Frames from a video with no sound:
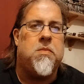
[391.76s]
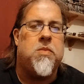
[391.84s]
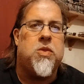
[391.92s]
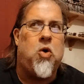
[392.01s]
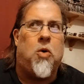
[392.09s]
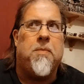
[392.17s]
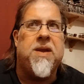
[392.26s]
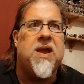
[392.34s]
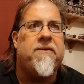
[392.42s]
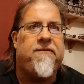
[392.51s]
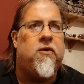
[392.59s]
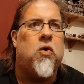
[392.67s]
not
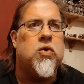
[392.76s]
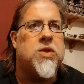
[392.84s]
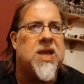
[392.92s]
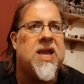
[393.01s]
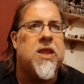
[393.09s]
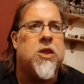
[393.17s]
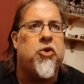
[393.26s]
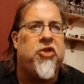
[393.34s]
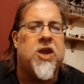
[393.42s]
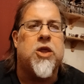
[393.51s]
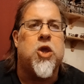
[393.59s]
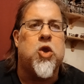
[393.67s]
being forced into
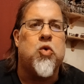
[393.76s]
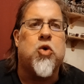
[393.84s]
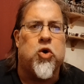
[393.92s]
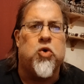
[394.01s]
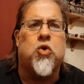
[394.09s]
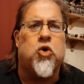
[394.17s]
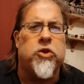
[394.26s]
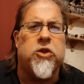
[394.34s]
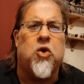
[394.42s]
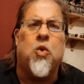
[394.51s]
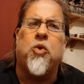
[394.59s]
things you could or couldn't do,